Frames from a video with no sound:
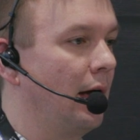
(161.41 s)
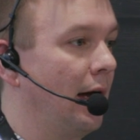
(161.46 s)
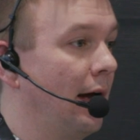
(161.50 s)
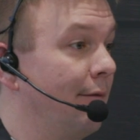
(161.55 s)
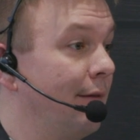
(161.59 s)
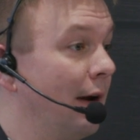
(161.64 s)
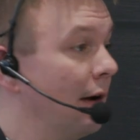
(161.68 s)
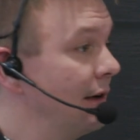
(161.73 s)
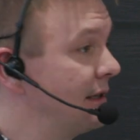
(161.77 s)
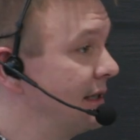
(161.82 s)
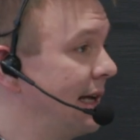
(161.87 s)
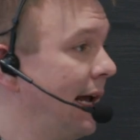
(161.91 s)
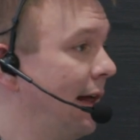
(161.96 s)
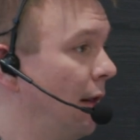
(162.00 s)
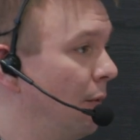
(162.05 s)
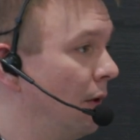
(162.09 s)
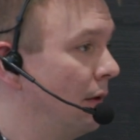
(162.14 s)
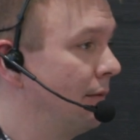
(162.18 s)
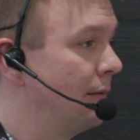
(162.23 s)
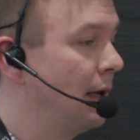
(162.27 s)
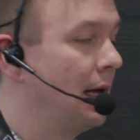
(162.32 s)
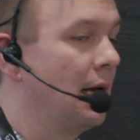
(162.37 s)
uh, very
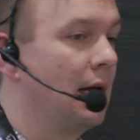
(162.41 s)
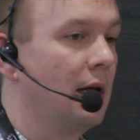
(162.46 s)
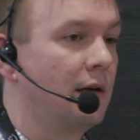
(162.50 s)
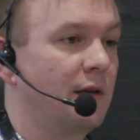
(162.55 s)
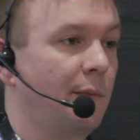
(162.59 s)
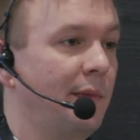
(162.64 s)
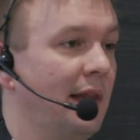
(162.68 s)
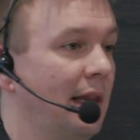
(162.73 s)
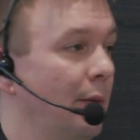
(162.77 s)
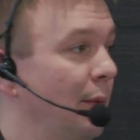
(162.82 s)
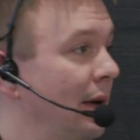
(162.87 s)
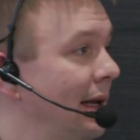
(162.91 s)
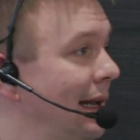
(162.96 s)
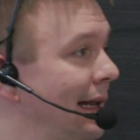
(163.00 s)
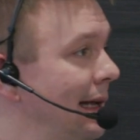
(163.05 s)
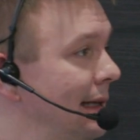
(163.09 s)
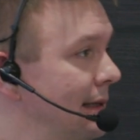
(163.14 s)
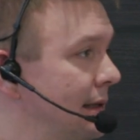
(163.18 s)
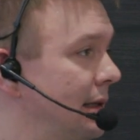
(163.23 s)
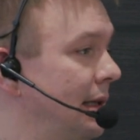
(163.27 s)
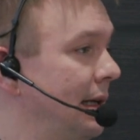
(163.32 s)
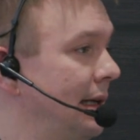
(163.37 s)
scalable, something that we could
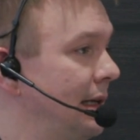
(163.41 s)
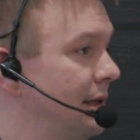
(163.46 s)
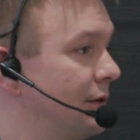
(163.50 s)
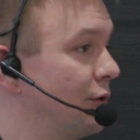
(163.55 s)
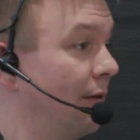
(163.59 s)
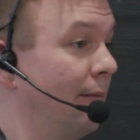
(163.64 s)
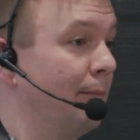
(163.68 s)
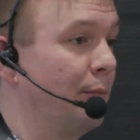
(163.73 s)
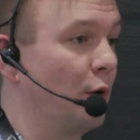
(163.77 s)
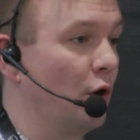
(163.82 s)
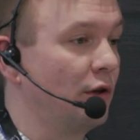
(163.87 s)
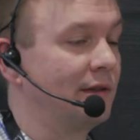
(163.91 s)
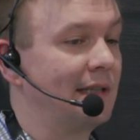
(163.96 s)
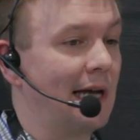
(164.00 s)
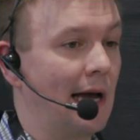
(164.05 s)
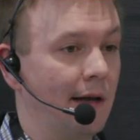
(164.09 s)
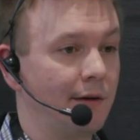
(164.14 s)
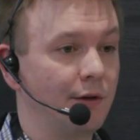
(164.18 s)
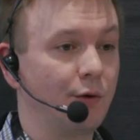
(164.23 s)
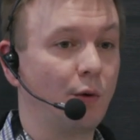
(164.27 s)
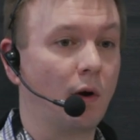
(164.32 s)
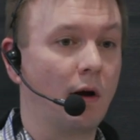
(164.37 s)
easily sort of bolt
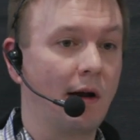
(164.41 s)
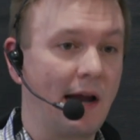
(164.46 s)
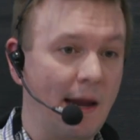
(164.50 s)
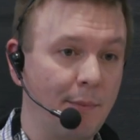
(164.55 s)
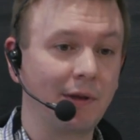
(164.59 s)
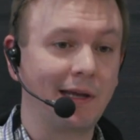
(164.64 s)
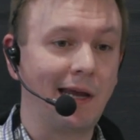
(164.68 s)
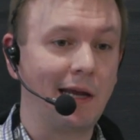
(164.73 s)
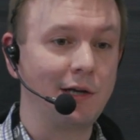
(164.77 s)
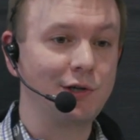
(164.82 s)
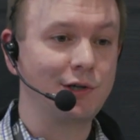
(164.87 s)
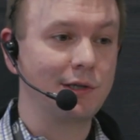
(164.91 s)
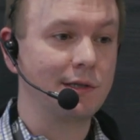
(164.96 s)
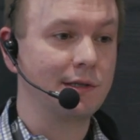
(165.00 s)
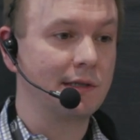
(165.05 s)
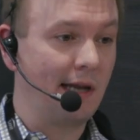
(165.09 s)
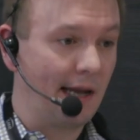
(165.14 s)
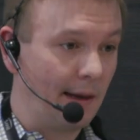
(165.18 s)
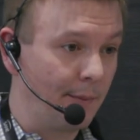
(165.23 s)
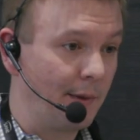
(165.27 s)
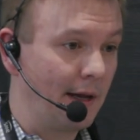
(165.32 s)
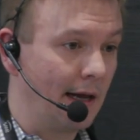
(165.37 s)
on to our applications
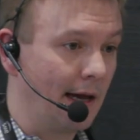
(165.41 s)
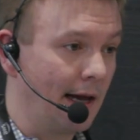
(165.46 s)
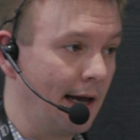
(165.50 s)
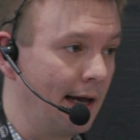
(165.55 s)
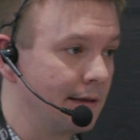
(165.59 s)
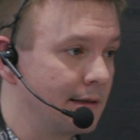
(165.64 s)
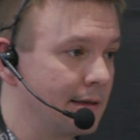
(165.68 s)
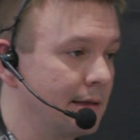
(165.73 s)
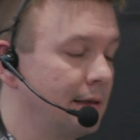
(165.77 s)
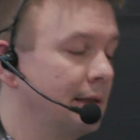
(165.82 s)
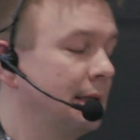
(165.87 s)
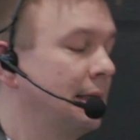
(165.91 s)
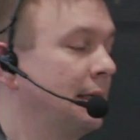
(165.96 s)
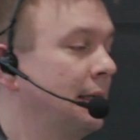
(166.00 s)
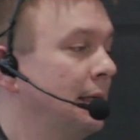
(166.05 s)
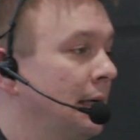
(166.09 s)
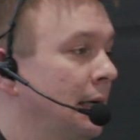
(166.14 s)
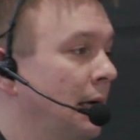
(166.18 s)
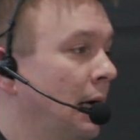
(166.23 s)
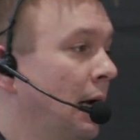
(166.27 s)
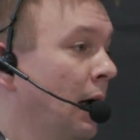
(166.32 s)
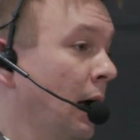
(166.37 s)
and APIs,
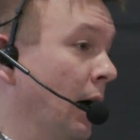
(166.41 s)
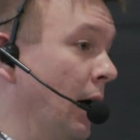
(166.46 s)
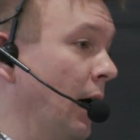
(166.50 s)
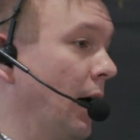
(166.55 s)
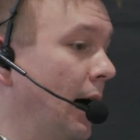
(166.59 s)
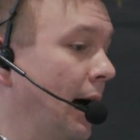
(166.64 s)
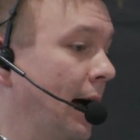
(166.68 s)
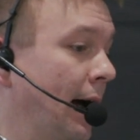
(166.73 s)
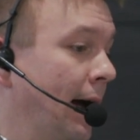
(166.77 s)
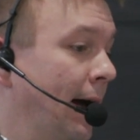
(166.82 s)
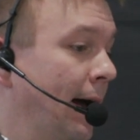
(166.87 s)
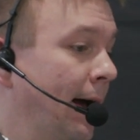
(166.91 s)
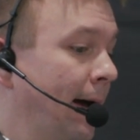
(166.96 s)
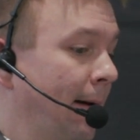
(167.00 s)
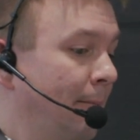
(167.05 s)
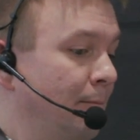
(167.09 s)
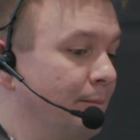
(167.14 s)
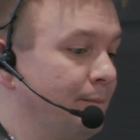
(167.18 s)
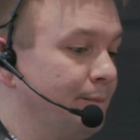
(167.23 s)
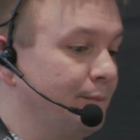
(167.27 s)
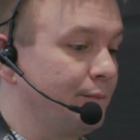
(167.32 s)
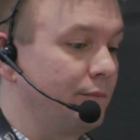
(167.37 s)

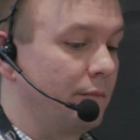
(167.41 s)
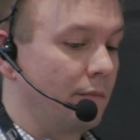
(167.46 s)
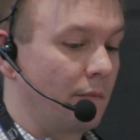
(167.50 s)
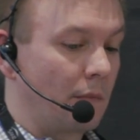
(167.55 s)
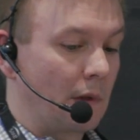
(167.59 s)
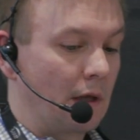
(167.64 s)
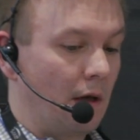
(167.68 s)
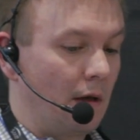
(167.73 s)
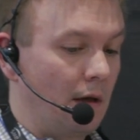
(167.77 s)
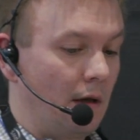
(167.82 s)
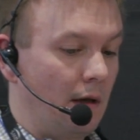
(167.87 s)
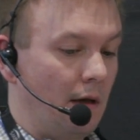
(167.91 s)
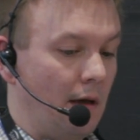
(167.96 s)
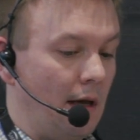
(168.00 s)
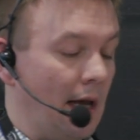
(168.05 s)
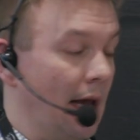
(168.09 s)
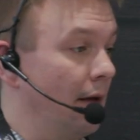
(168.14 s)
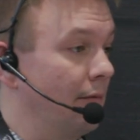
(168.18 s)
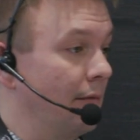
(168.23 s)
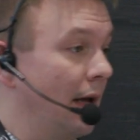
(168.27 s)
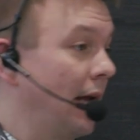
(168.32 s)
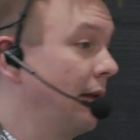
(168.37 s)
um,
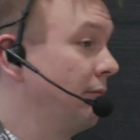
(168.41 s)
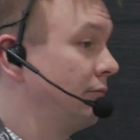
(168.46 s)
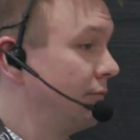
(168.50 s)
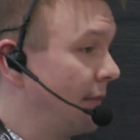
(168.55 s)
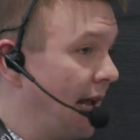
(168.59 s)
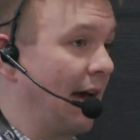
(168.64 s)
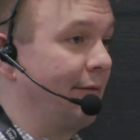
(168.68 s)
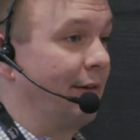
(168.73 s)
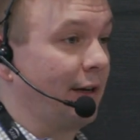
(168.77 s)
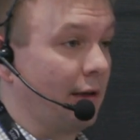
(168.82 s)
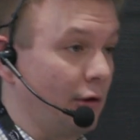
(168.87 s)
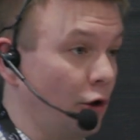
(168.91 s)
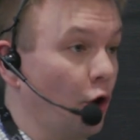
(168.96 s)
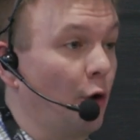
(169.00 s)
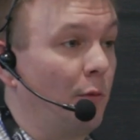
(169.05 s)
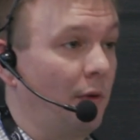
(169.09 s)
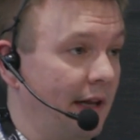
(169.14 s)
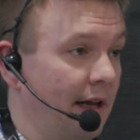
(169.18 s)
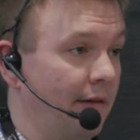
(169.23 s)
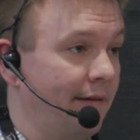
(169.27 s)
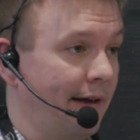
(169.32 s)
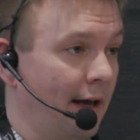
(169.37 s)
and, and, have it
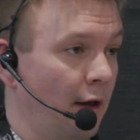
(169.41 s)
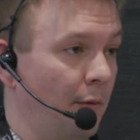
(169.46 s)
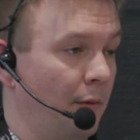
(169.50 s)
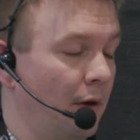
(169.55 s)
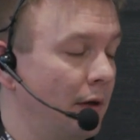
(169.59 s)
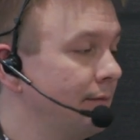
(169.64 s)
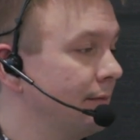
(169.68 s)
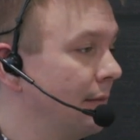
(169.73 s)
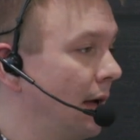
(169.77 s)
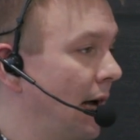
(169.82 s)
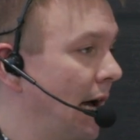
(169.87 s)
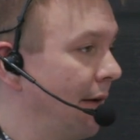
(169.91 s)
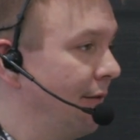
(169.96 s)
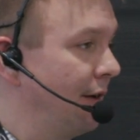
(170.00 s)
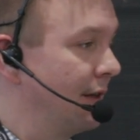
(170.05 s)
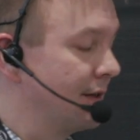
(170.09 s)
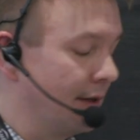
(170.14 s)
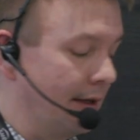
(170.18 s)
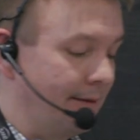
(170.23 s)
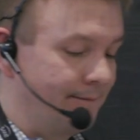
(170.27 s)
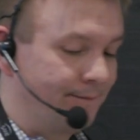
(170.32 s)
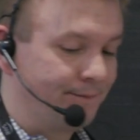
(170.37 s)
globally available,
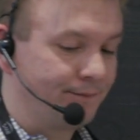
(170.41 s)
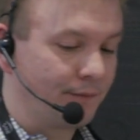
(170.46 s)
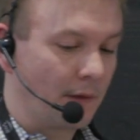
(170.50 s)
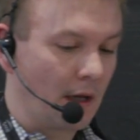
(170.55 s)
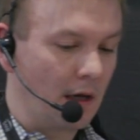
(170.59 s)
obviously.